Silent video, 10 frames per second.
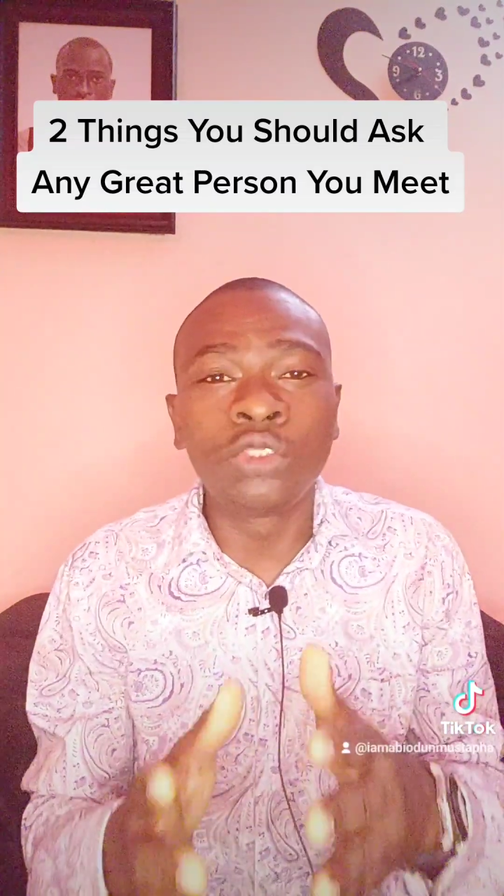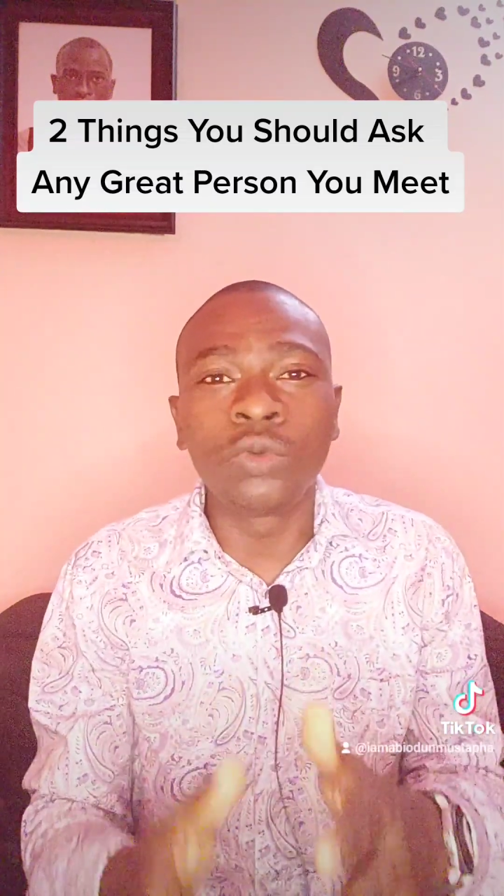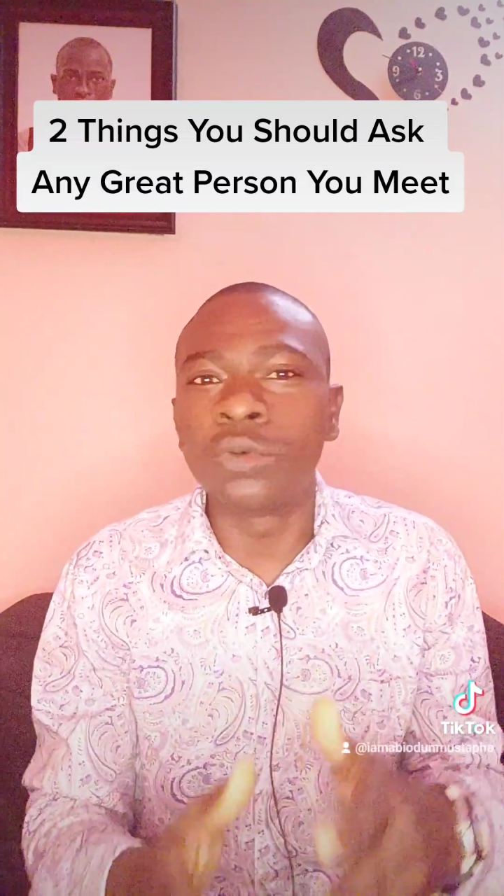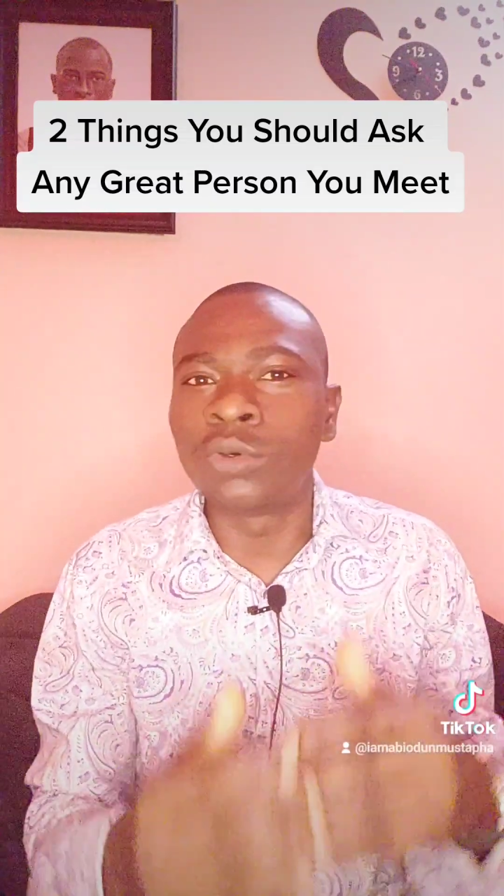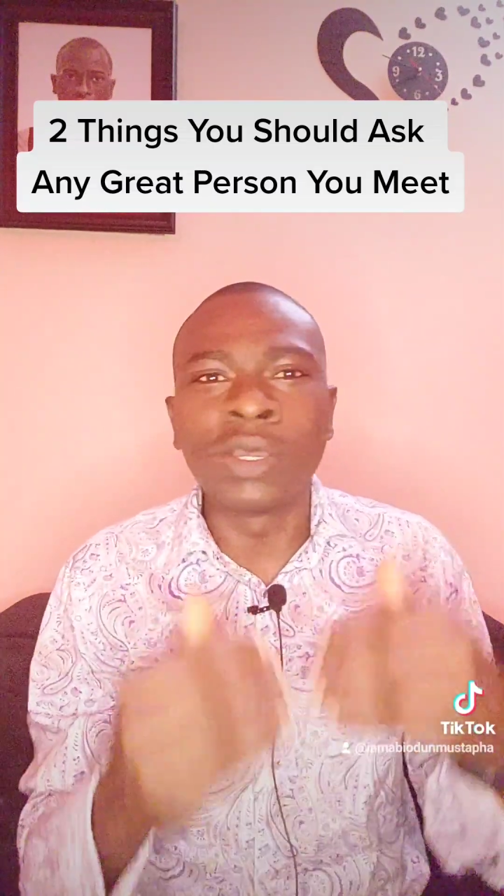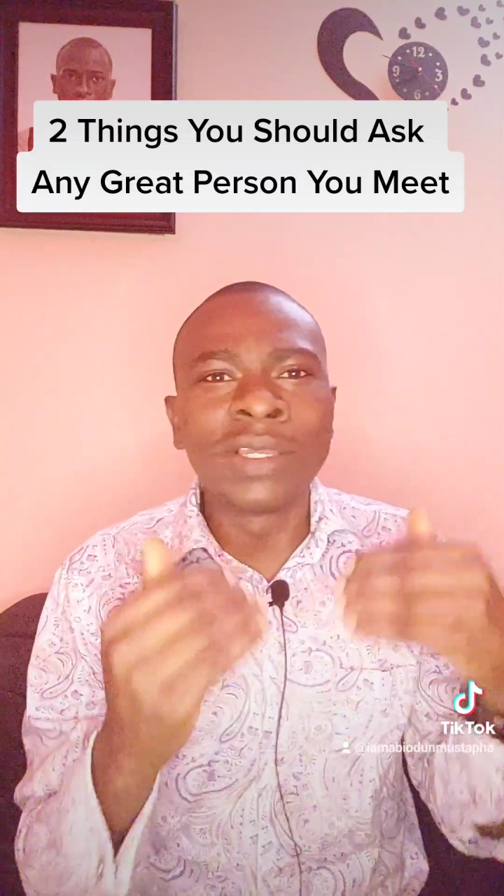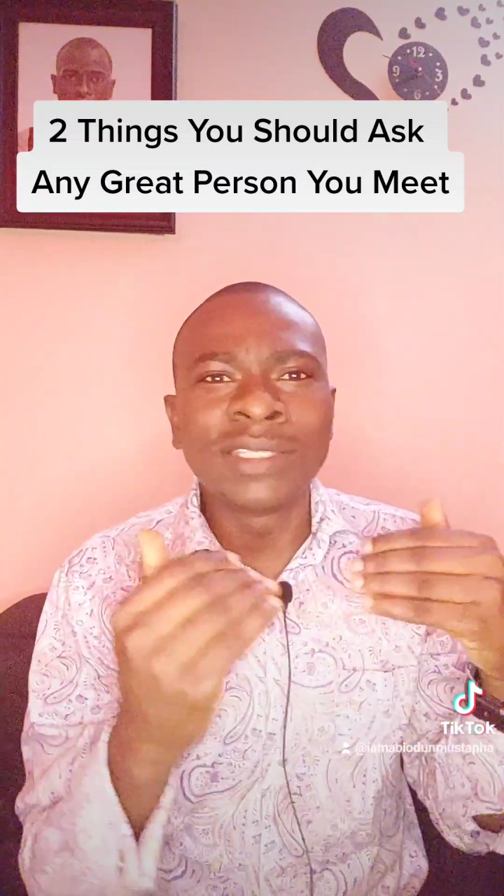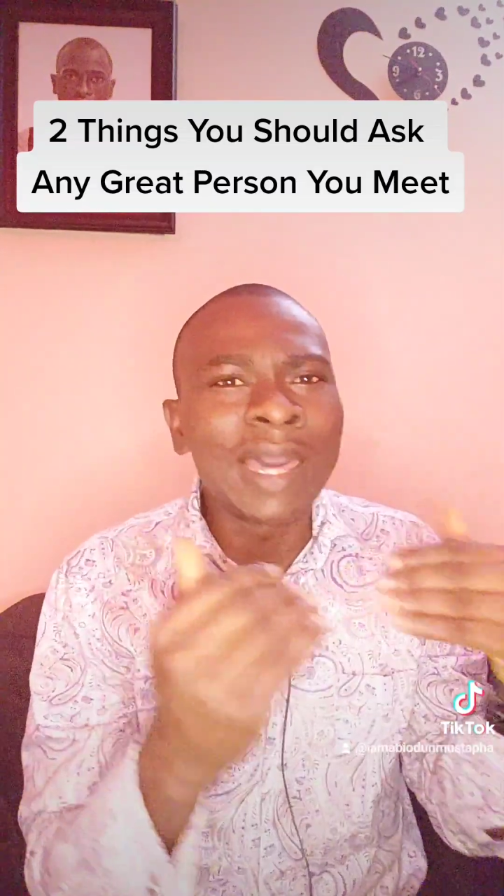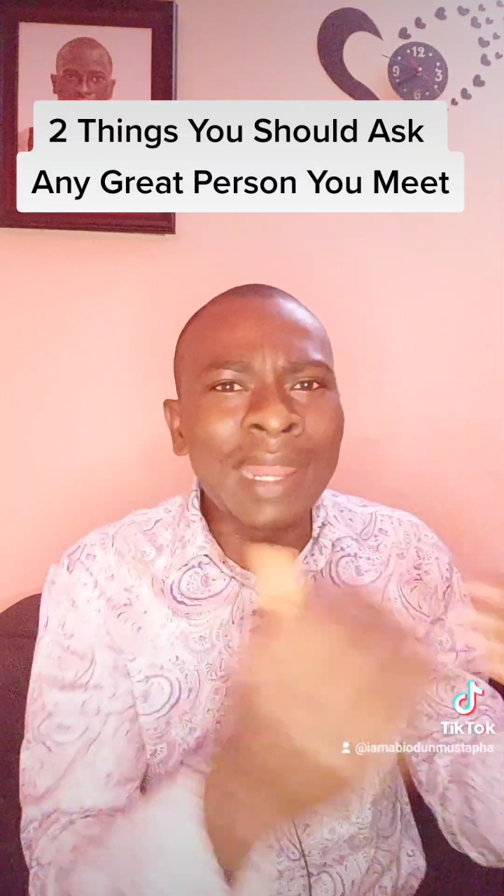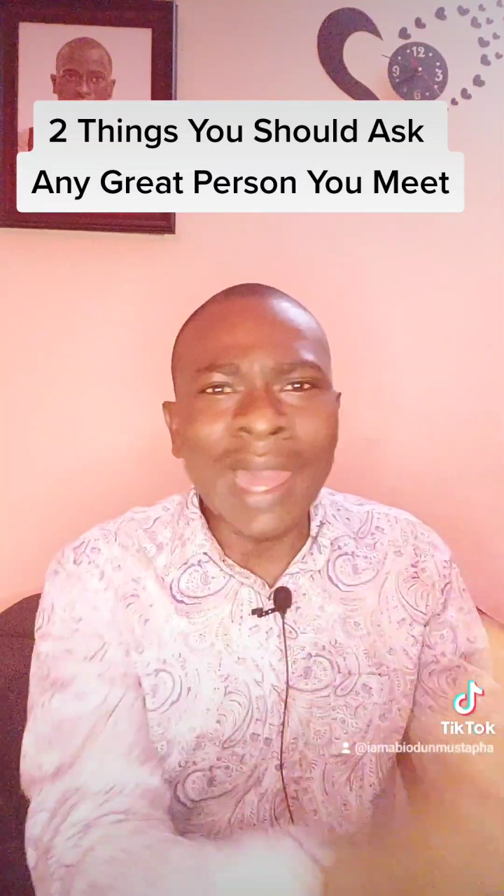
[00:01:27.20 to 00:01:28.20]
to
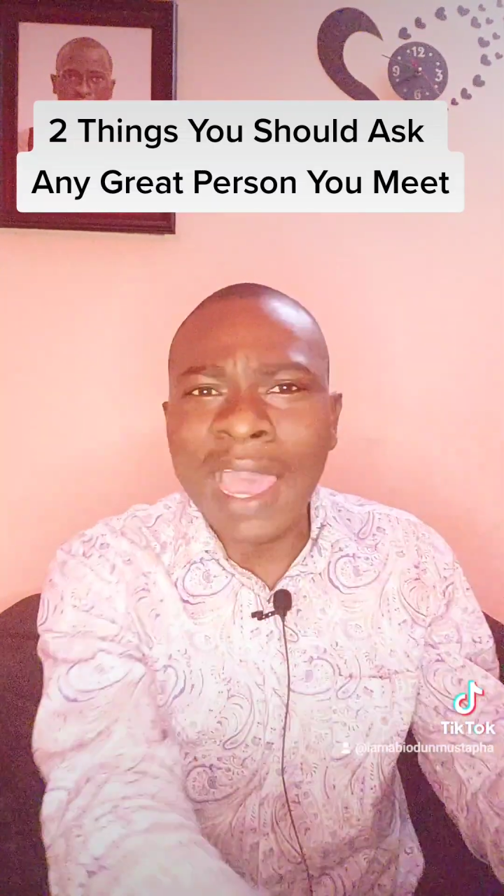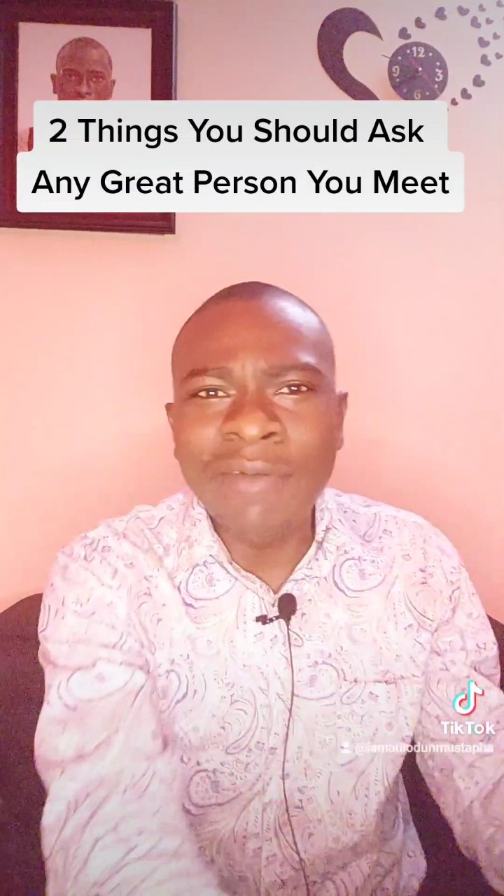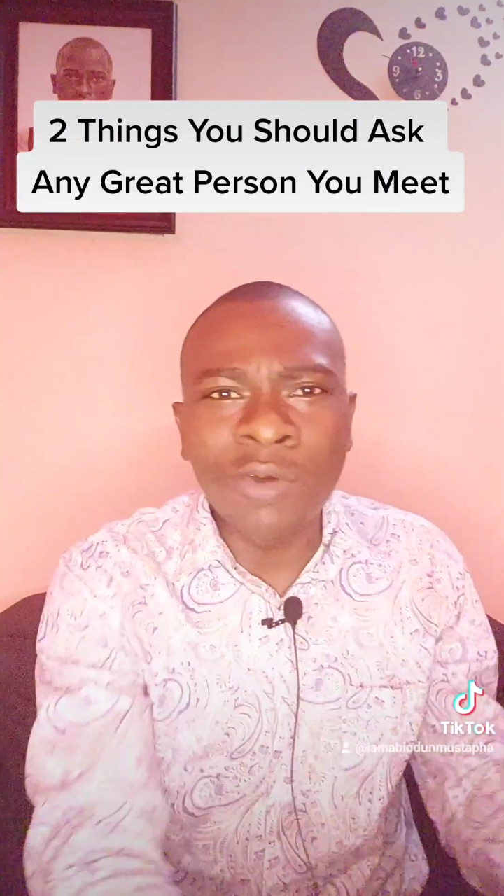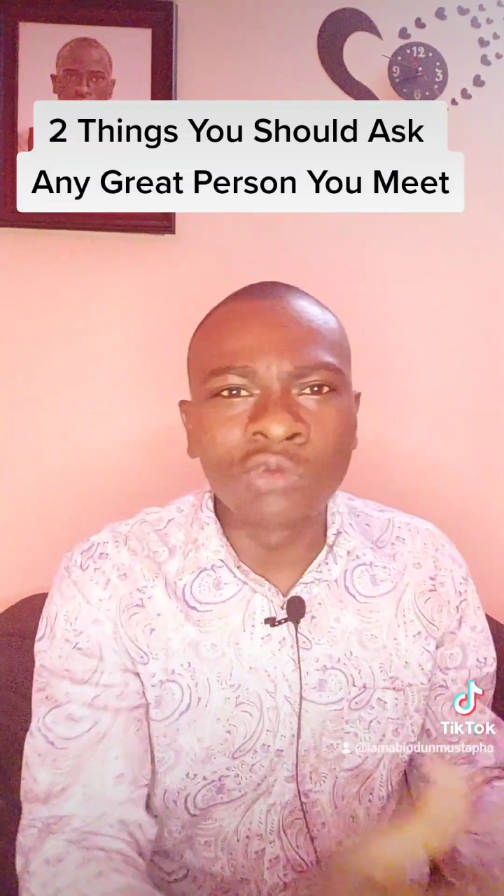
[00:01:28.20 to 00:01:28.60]
their life,